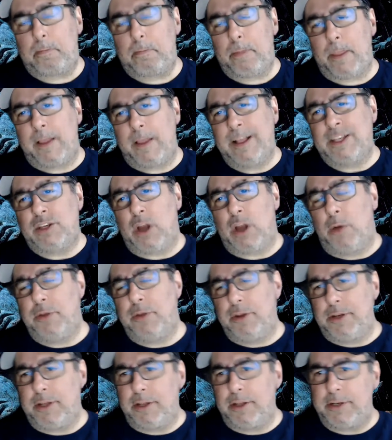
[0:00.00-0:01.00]
Let's start with
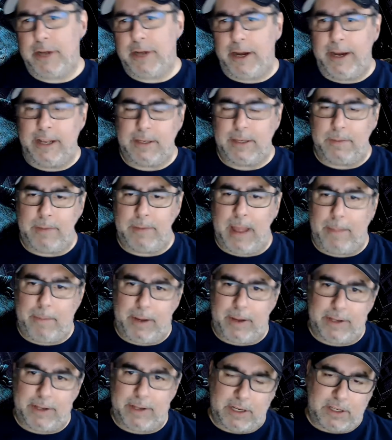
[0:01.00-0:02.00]
utilitarianism, not
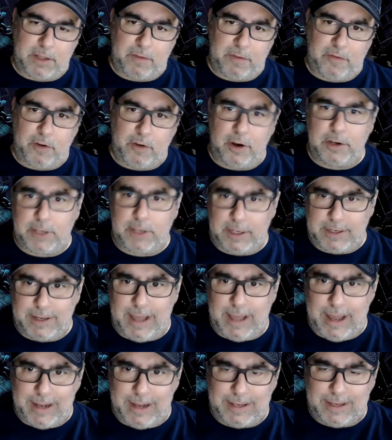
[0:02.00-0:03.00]
because it's the first, it's
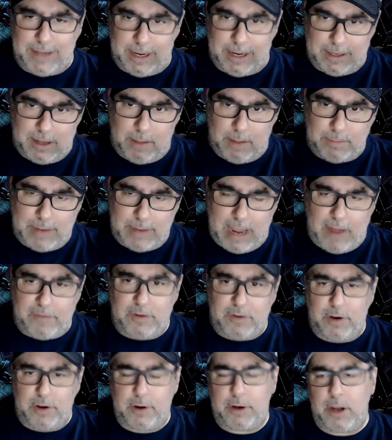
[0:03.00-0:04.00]
not, it comes
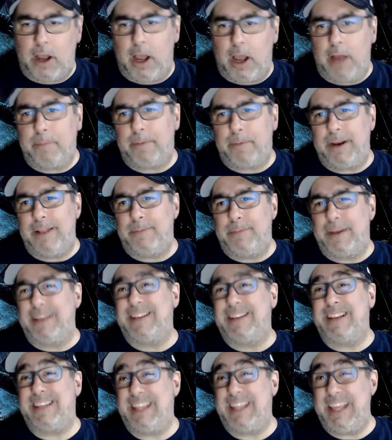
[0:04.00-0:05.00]
after Kant, but
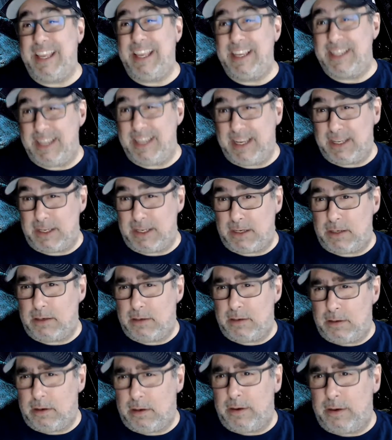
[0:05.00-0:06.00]
because it's the easiest,
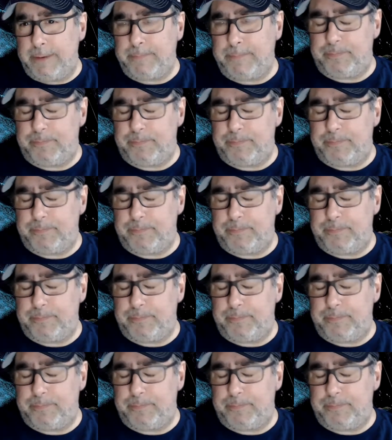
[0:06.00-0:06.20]
right?